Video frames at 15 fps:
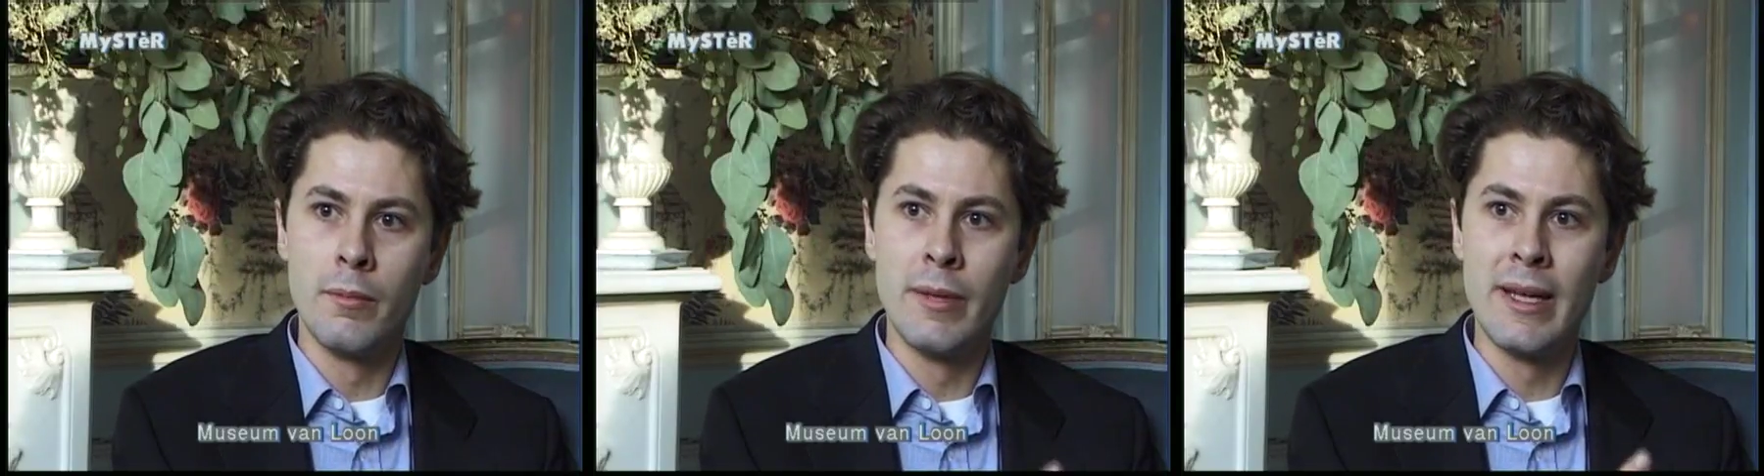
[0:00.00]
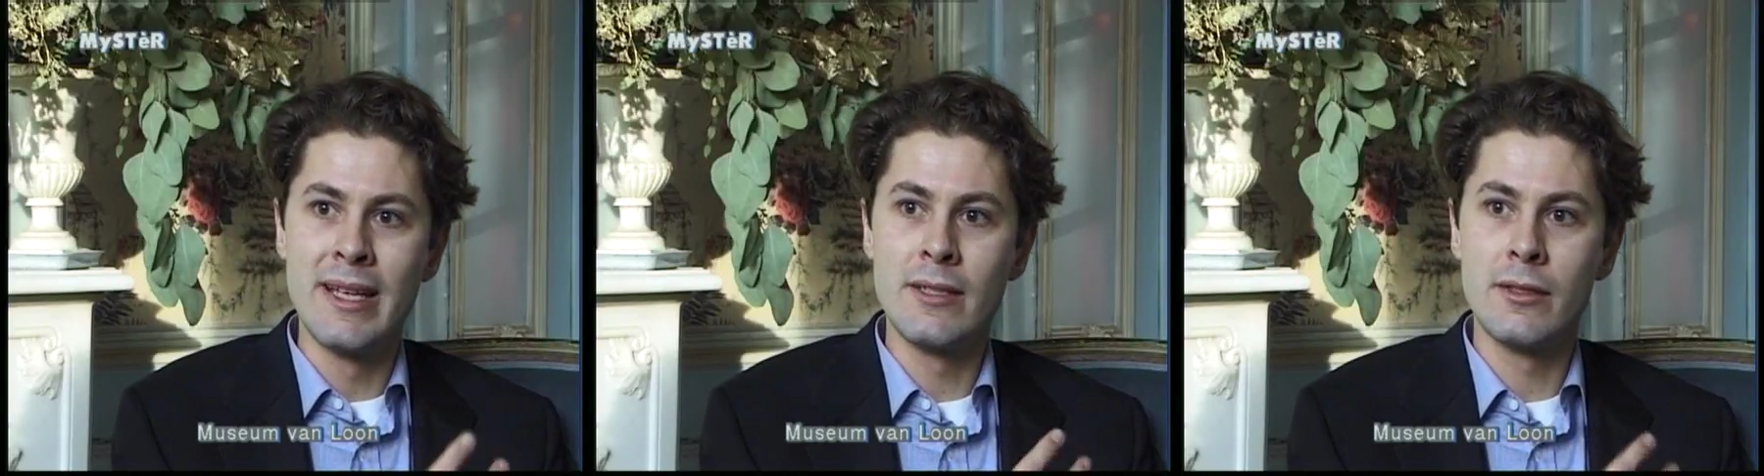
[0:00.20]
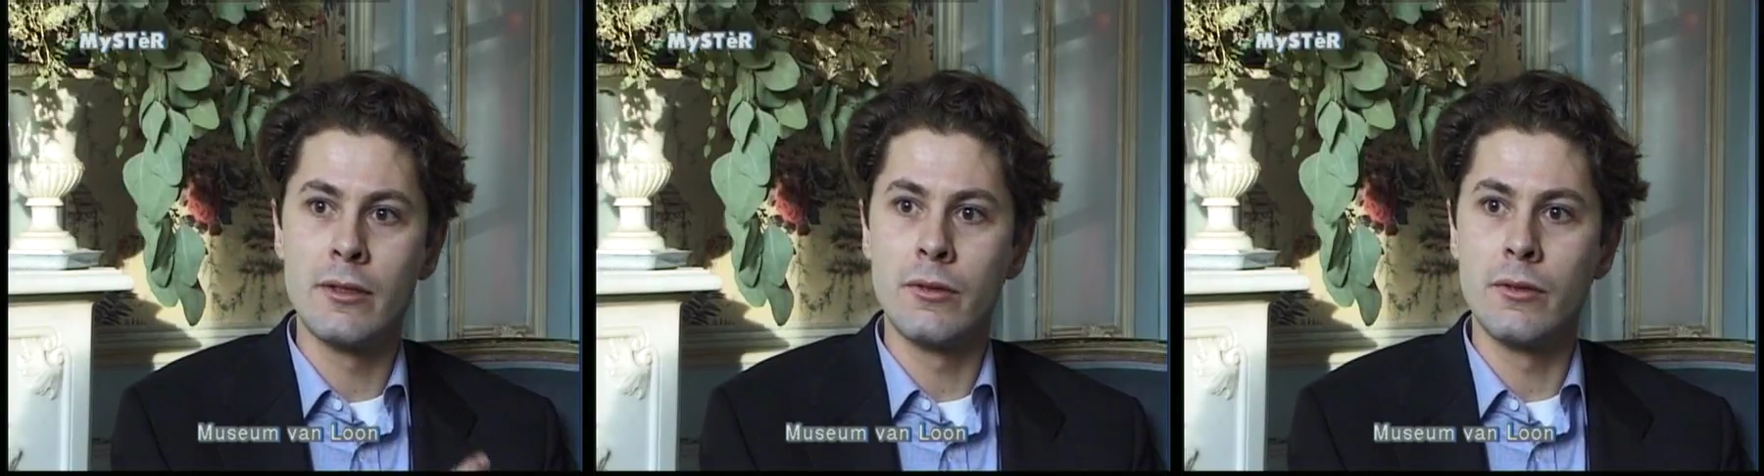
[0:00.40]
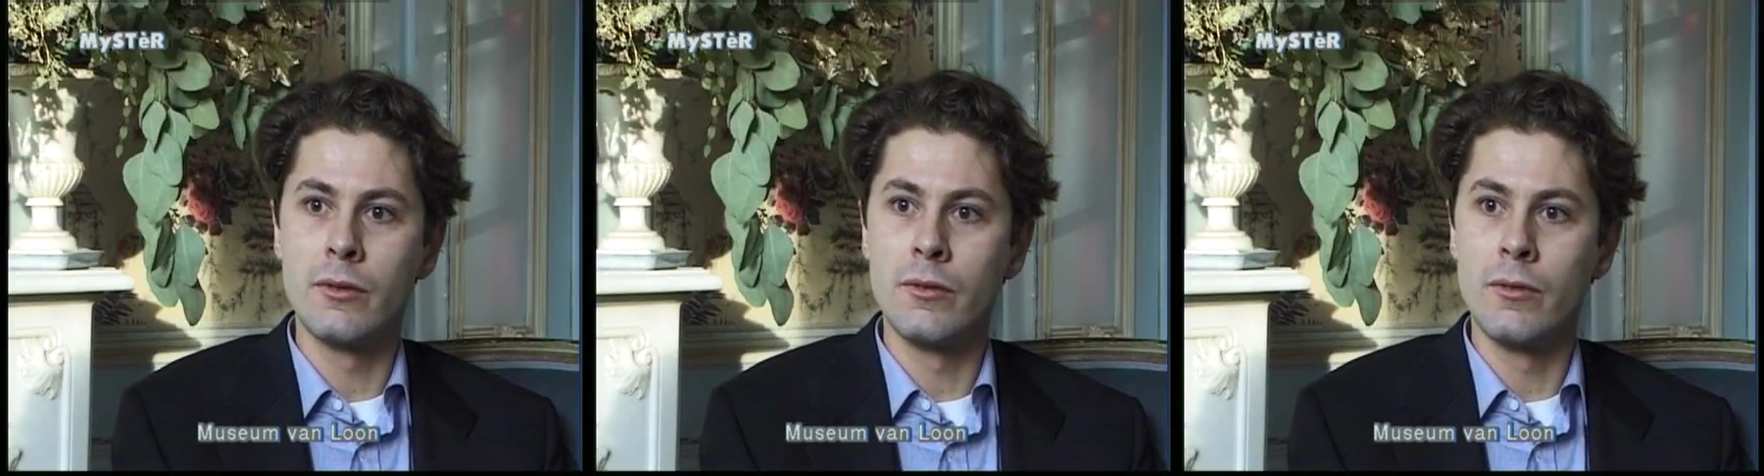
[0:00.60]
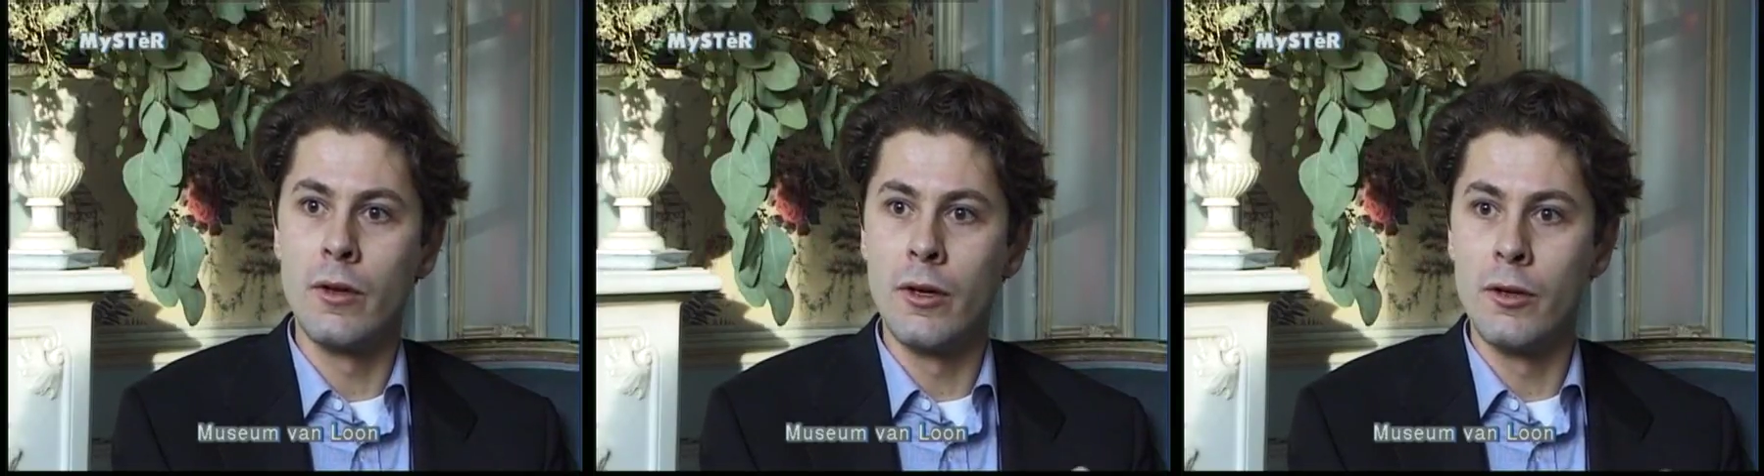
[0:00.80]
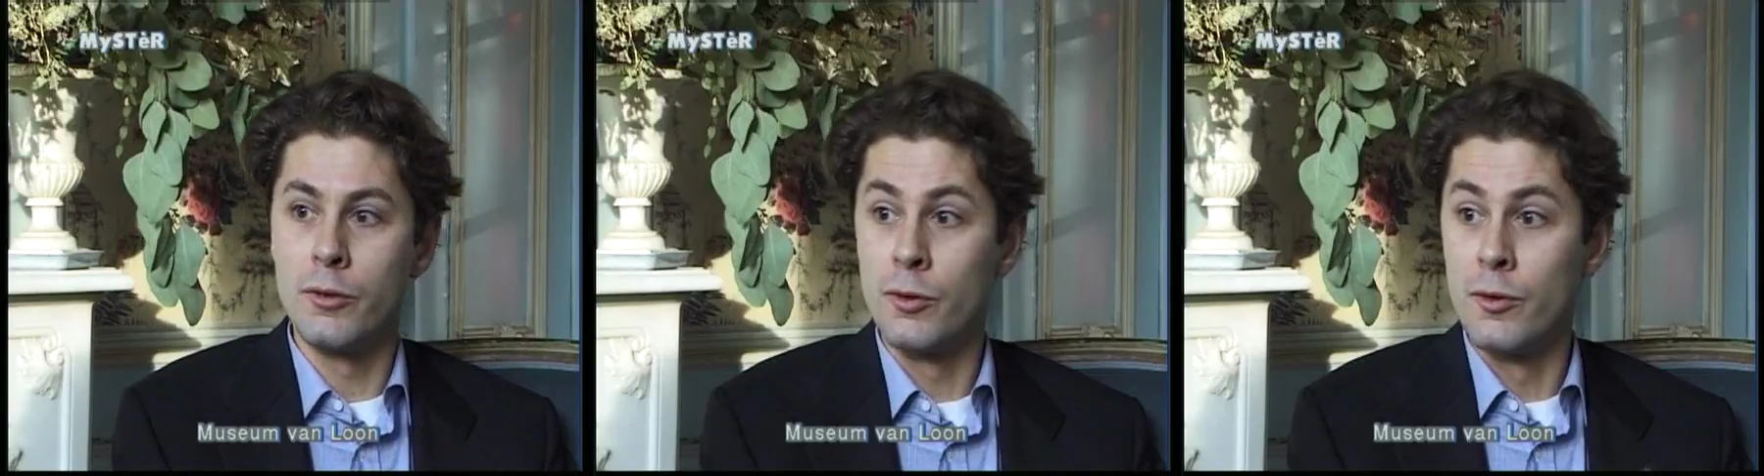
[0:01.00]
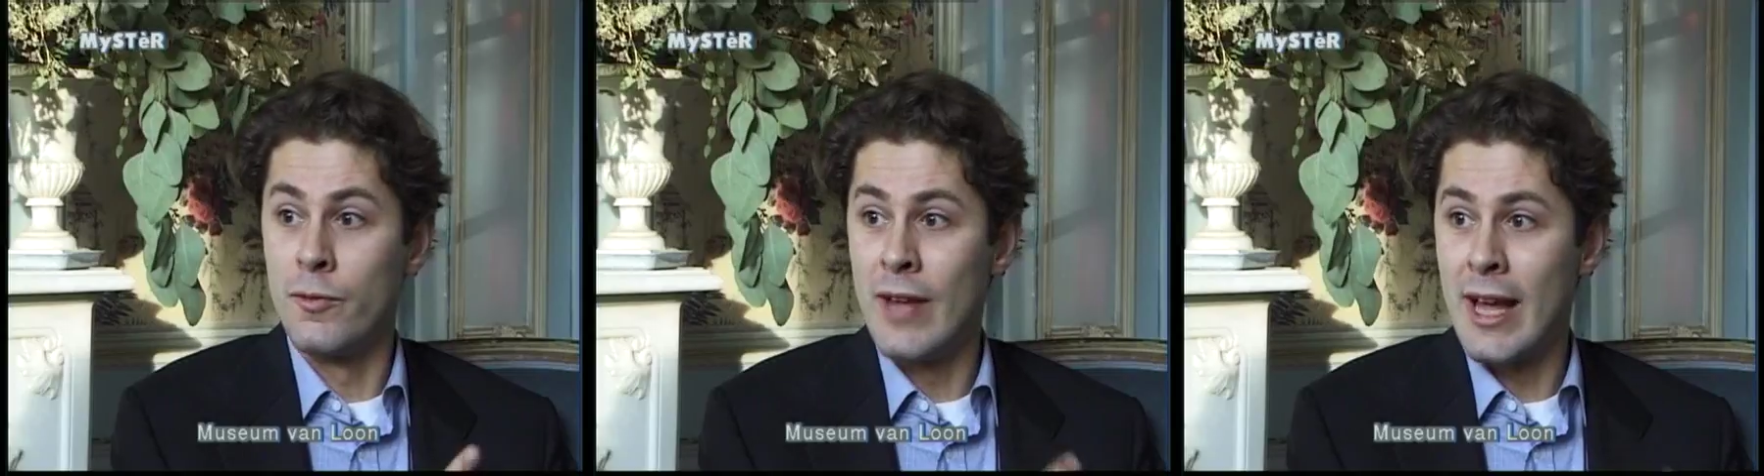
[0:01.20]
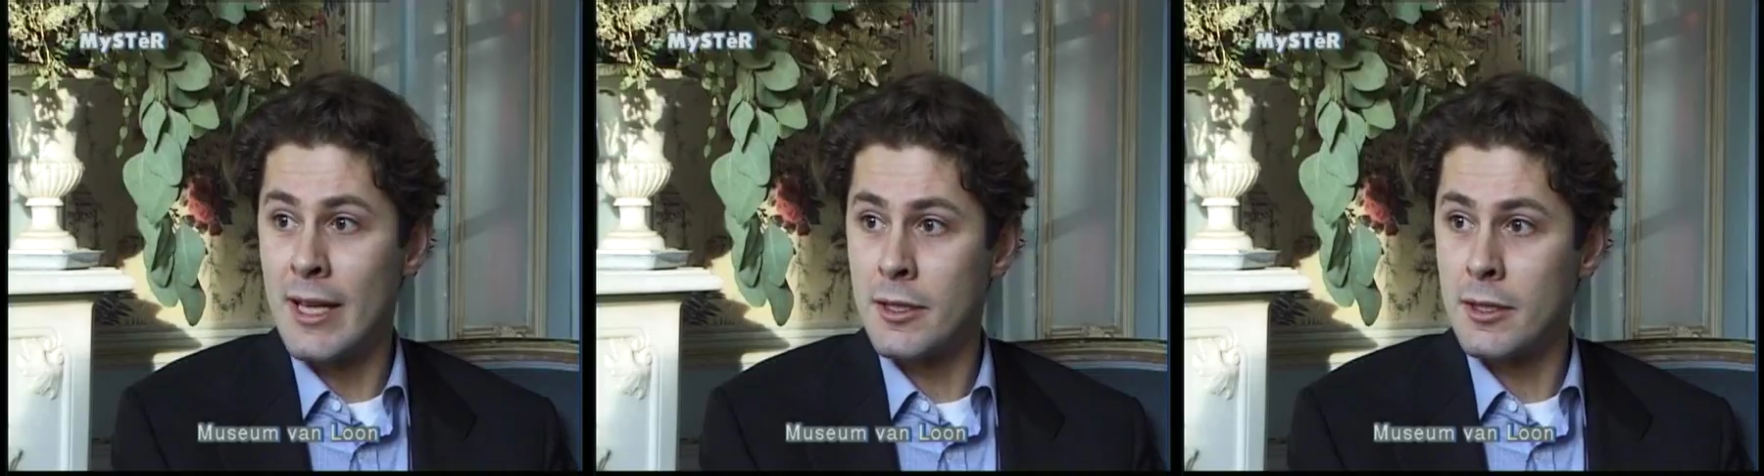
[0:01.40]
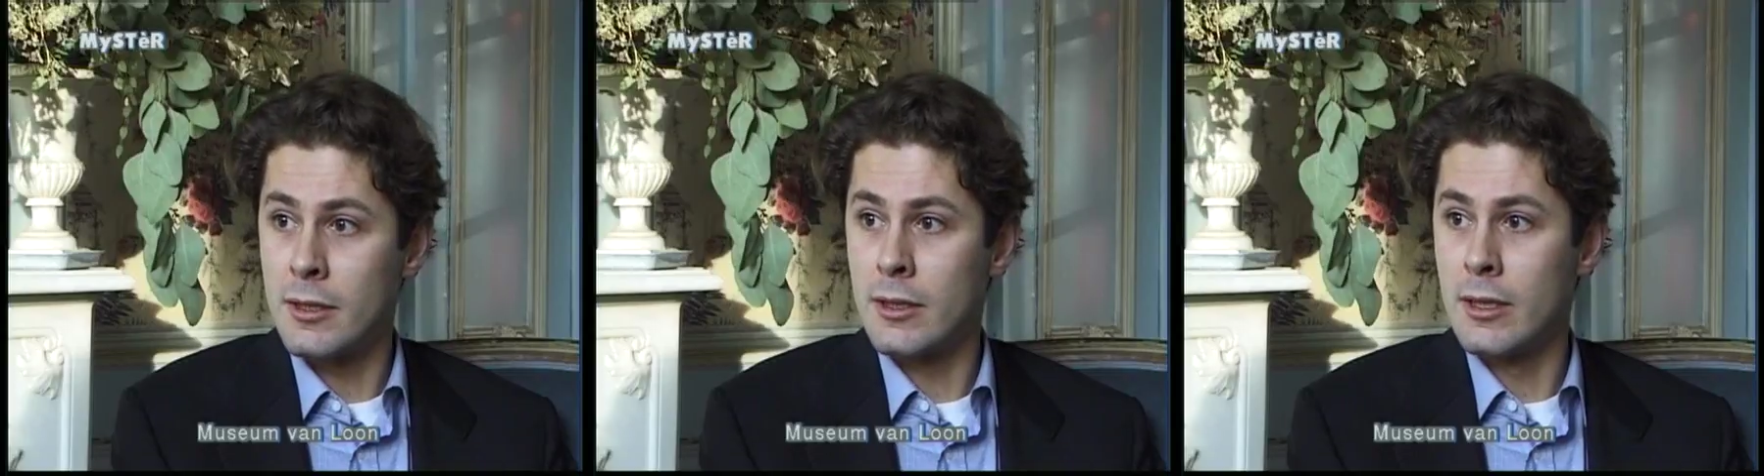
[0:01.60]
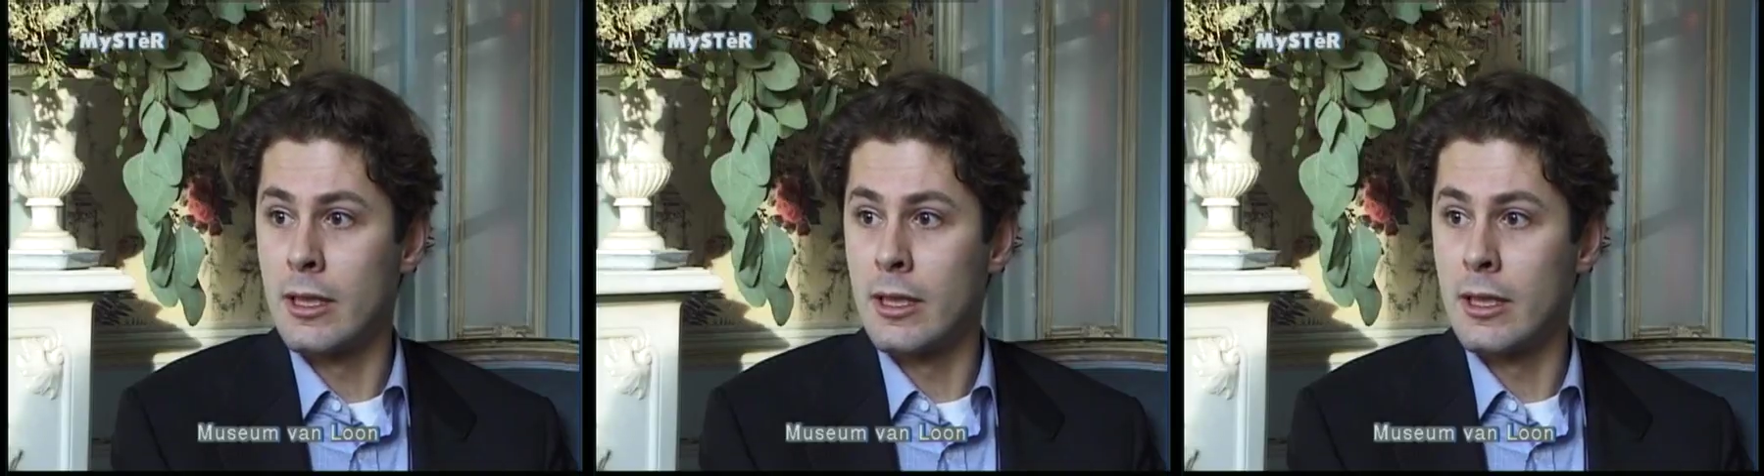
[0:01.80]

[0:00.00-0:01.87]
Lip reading: based to the west,